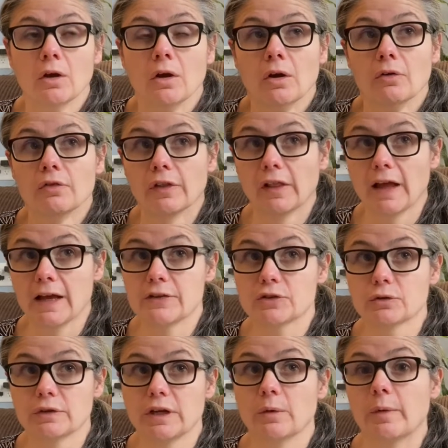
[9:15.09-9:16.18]
For the last
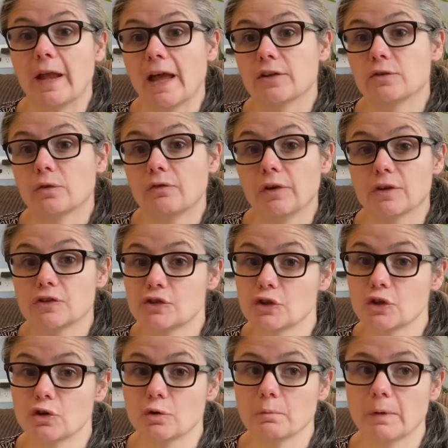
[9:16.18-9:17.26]
school year, we had to do it via
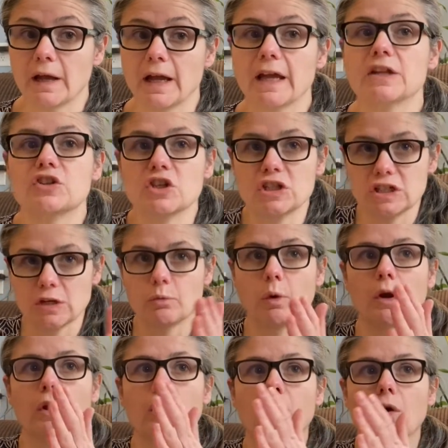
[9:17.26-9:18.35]
Zoom, and she did
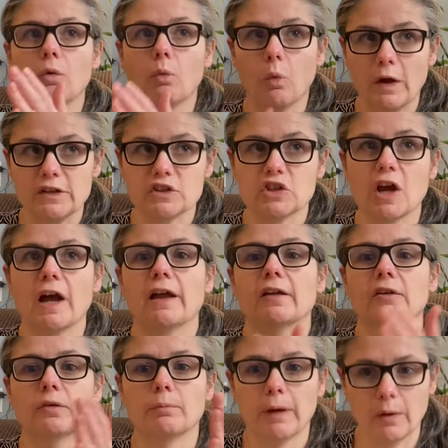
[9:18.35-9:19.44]
want to go one
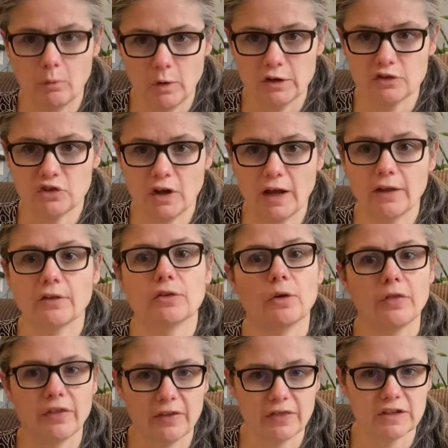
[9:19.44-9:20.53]
child by one child. So I
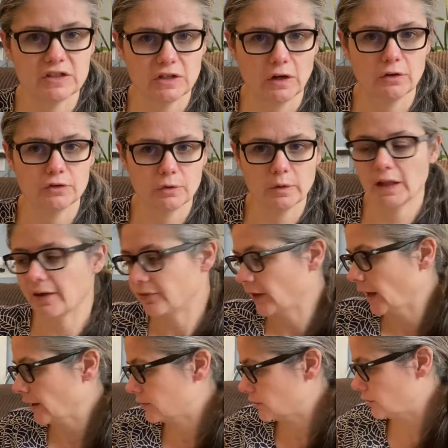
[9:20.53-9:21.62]
think this year I'll do it like
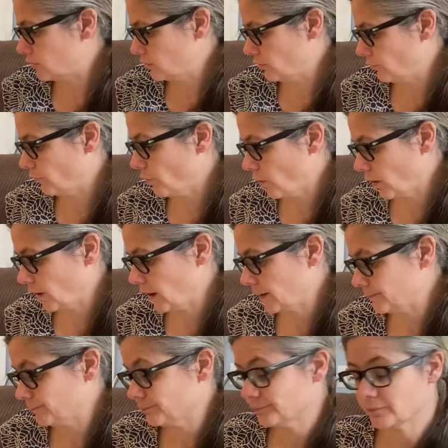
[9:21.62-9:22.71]
that, too, for her.
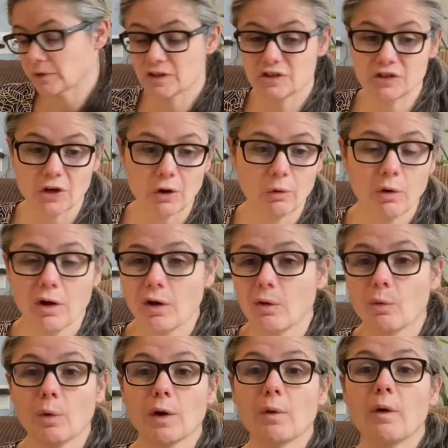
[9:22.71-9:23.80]
So
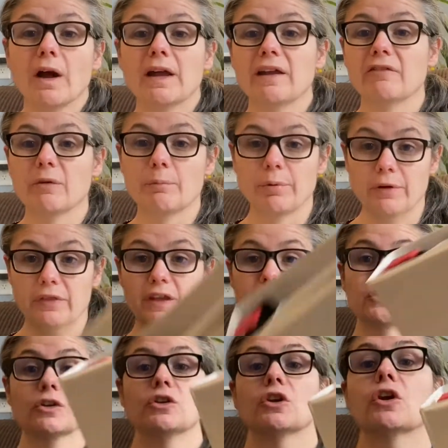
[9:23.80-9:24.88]
what do I even put in these?
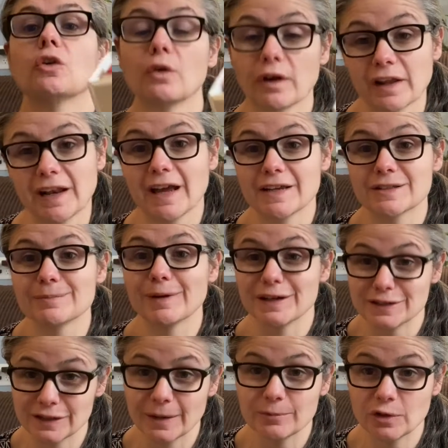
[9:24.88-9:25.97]
So you can organize them by
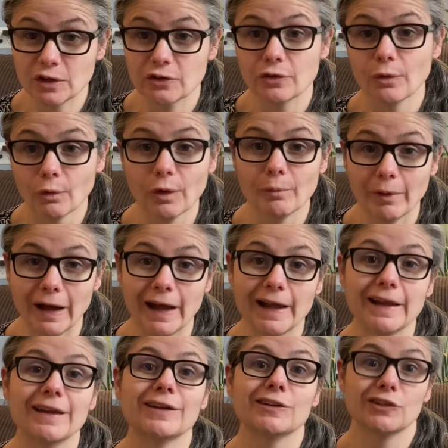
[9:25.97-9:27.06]
subject or
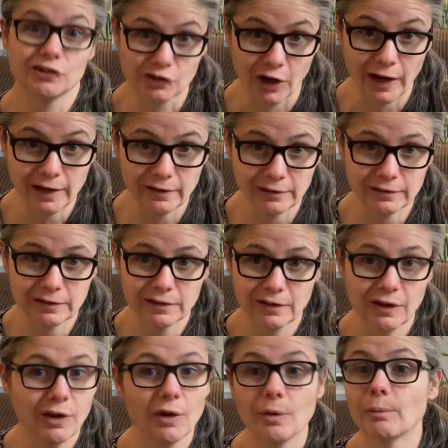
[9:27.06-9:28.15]
by child.
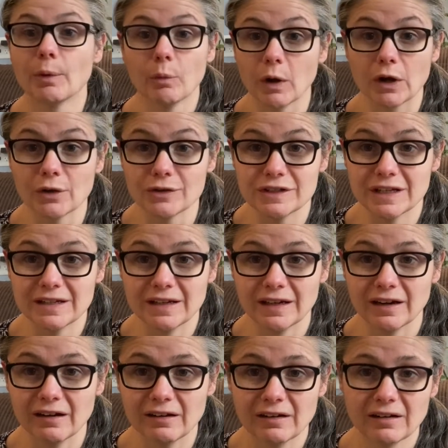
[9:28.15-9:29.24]
But what goes in here?